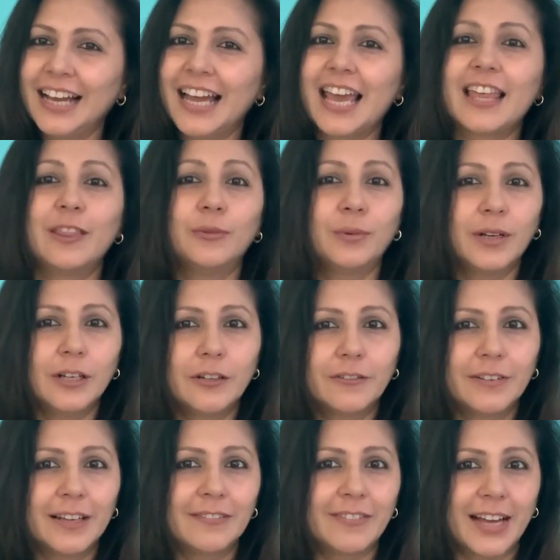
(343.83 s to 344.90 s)
In the world of
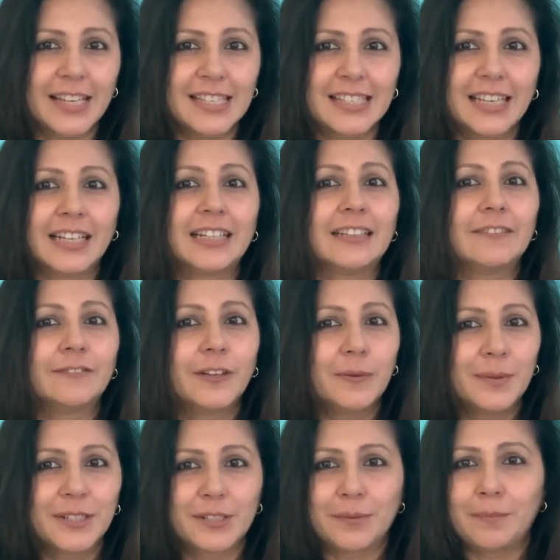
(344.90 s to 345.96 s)
investing,
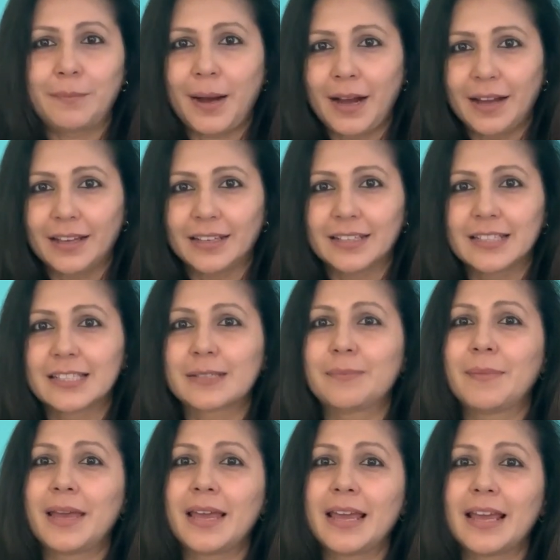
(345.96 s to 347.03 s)
confirmation bias
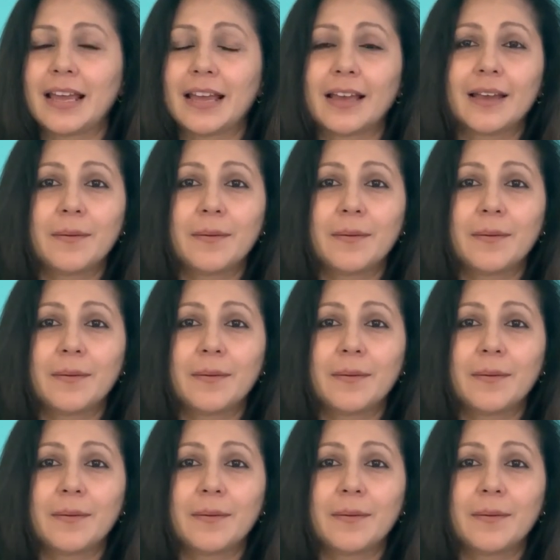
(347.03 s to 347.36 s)
may